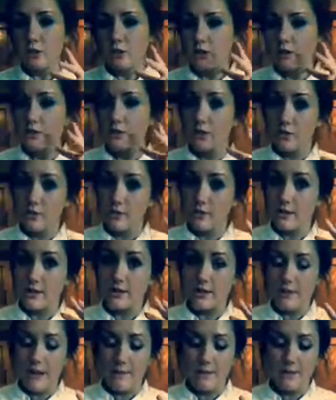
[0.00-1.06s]
there's 3
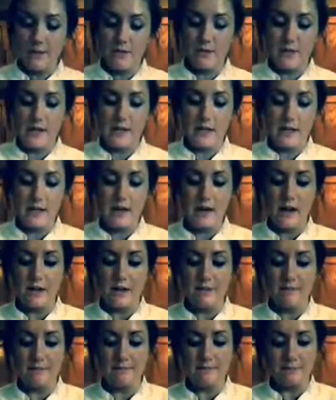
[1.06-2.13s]
steps for cutting an
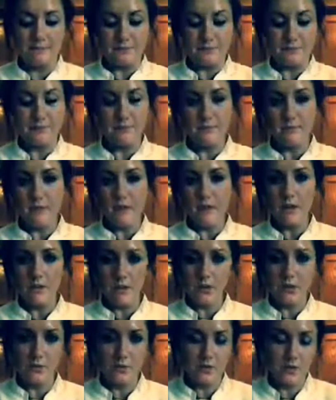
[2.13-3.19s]
onion.
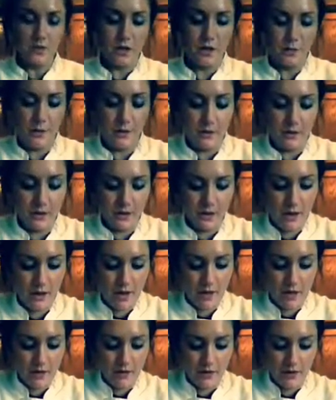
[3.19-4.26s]
First, we'll start by going
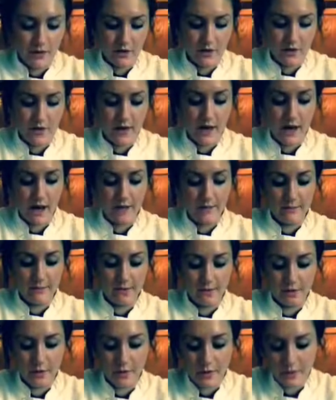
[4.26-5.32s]
vertically. I'm just
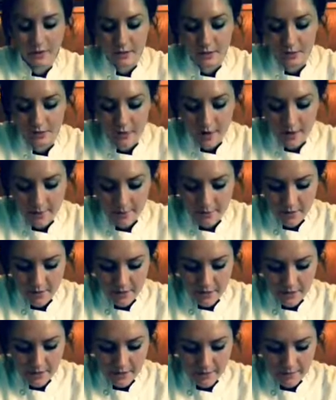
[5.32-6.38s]
going to grab the
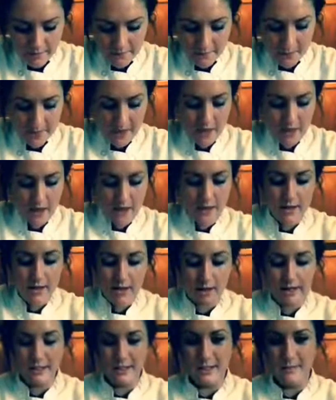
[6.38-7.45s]
onion.
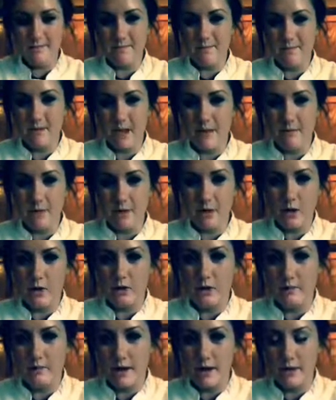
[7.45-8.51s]
Nice. I'm going to hold
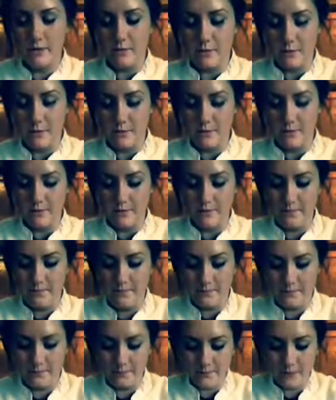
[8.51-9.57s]
it by the root
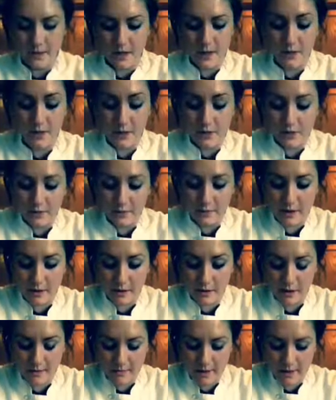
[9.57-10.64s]
using my
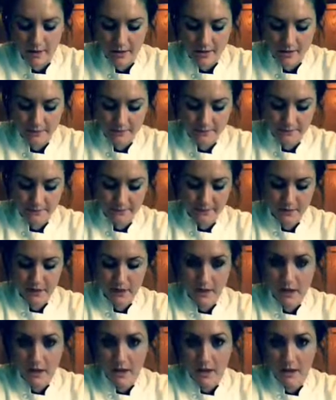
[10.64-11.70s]
claw method,
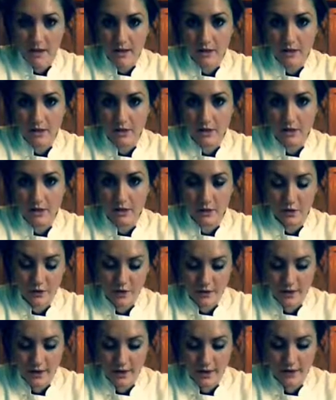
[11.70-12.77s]
just so you
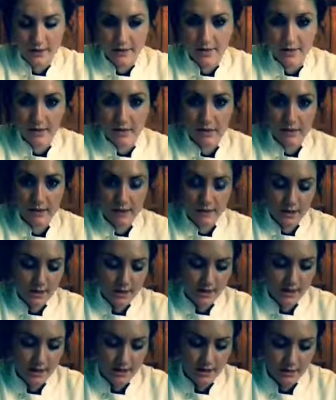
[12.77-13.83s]
guys can see
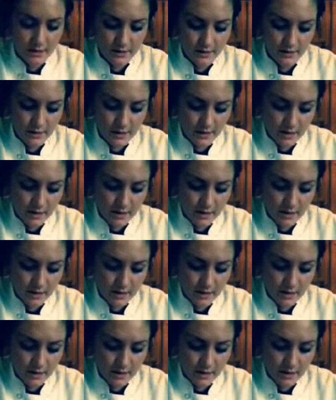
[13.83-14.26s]
this.